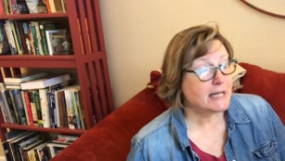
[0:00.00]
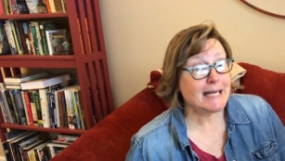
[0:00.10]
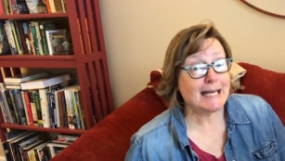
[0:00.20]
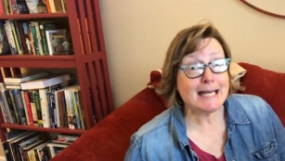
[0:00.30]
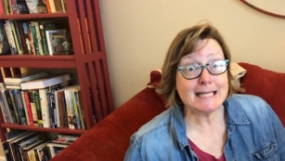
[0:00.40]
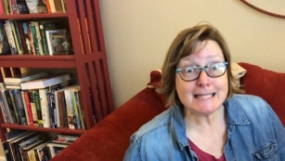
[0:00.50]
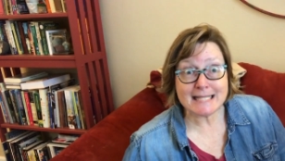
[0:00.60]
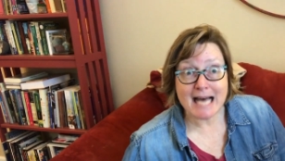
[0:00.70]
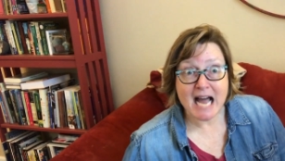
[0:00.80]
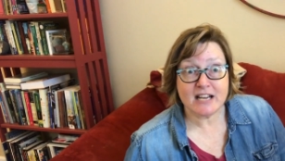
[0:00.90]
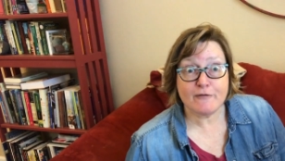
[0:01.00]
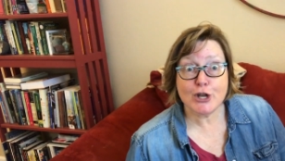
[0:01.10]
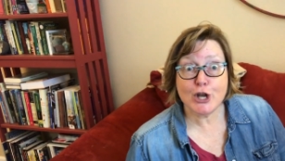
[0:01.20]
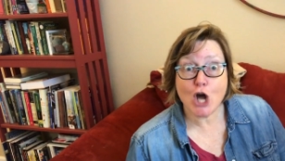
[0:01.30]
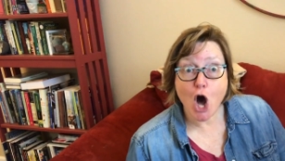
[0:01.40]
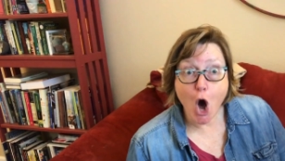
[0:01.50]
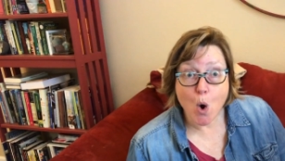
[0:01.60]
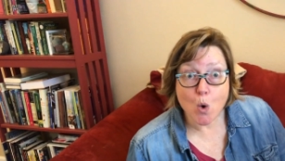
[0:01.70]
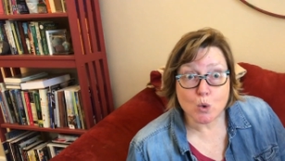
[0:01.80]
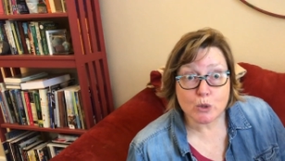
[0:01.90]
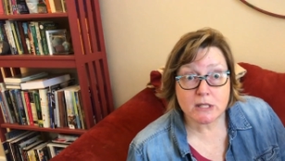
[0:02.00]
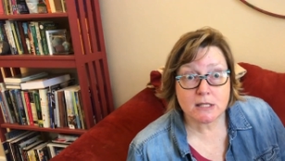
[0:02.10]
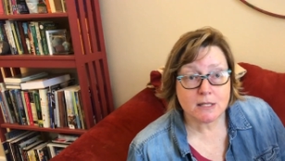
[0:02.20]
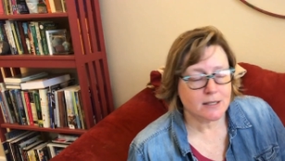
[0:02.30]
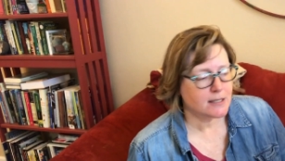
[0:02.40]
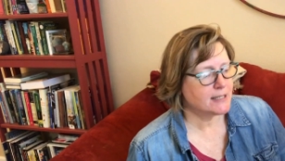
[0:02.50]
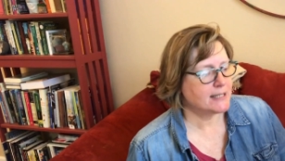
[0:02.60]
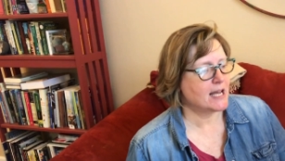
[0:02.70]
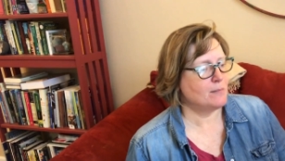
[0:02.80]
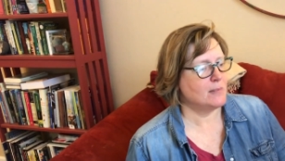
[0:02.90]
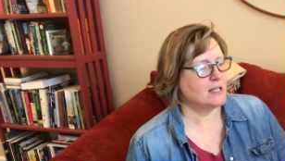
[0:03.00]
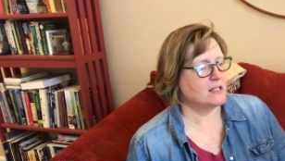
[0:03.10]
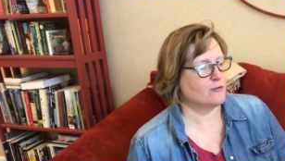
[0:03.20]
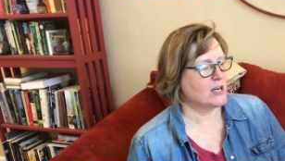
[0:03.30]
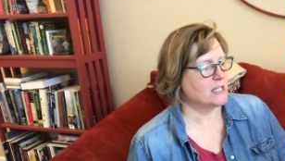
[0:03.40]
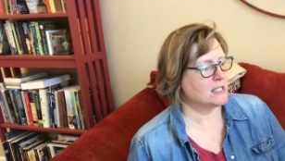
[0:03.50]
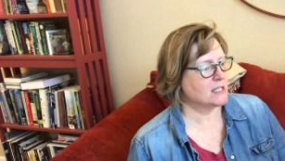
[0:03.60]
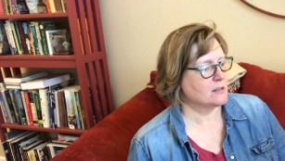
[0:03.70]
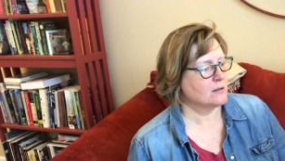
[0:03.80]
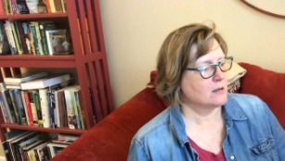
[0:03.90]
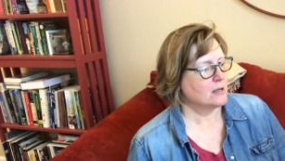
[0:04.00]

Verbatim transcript: "The inside of the nose," said Ms. Fritz.